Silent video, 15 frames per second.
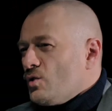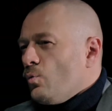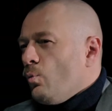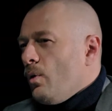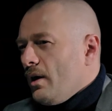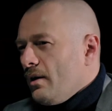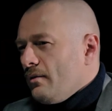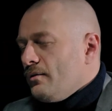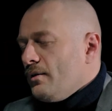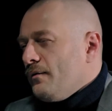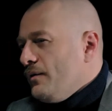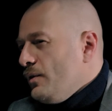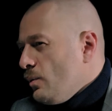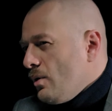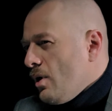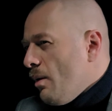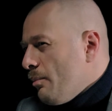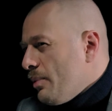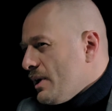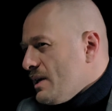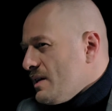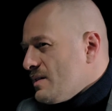one of the few
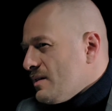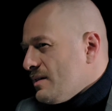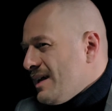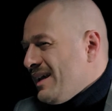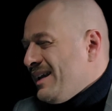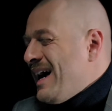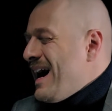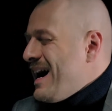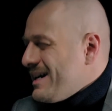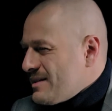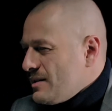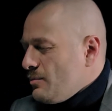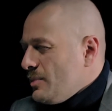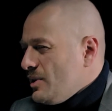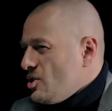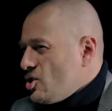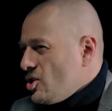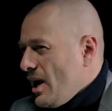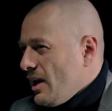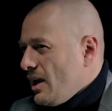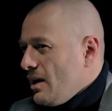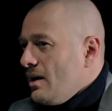companies that hasn't been
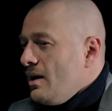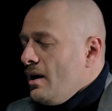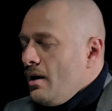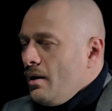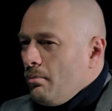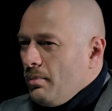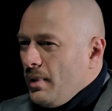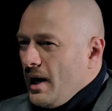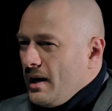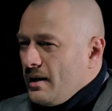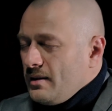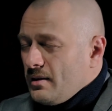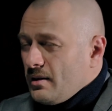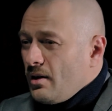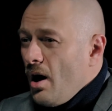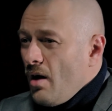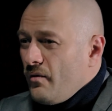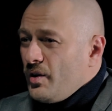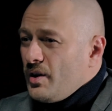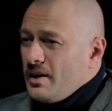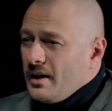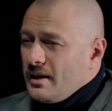shaken by the
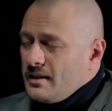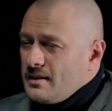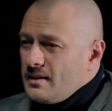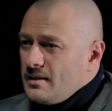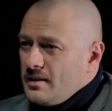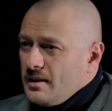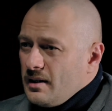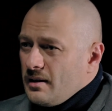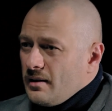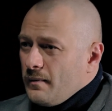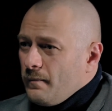COVID-19.